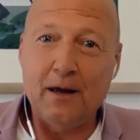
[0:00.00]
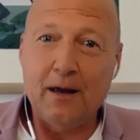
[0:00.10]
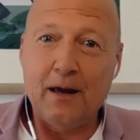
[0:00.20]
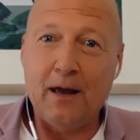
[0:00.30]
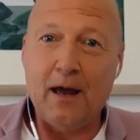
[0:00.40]

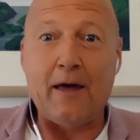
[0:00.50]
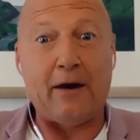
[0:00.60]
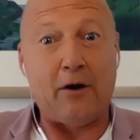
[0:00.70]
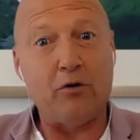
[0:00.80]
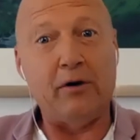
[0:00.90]
And
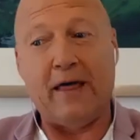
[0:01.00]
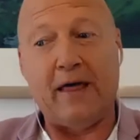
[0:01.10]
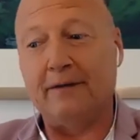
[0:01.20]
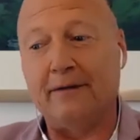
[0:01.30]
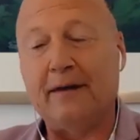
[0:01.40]
then honoring
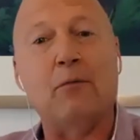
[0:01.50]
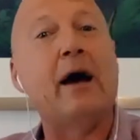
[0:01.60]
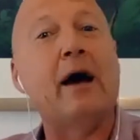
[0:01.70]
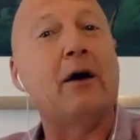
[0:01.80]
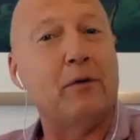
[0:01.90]
that and saying, well,
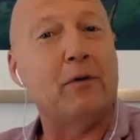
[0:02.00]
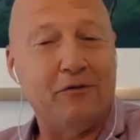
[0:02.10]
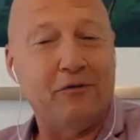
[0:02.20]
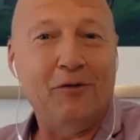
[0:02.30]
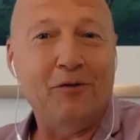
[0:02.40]
how do we move forward?